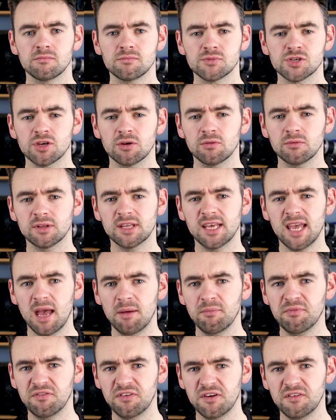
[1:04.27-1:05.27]
So the
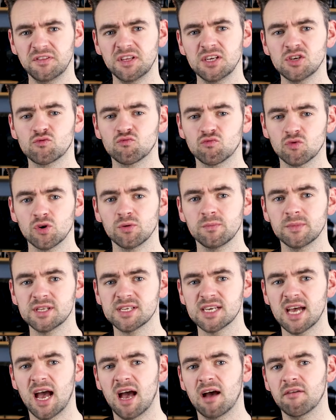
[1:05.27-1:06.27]
M50 is rumoured
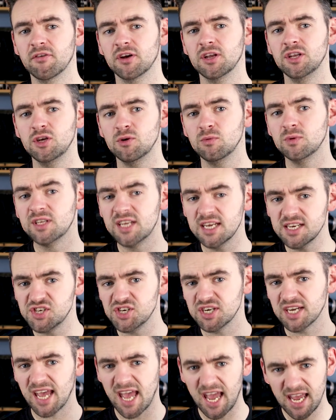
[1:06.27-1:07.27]
to have a new
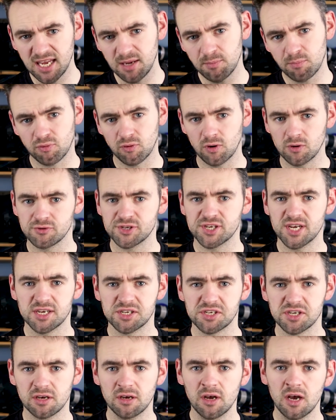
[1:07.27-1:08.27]
Digic 8
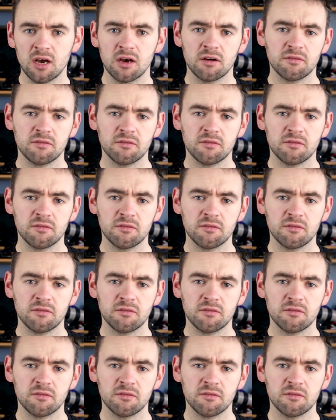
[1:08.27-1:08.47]
processor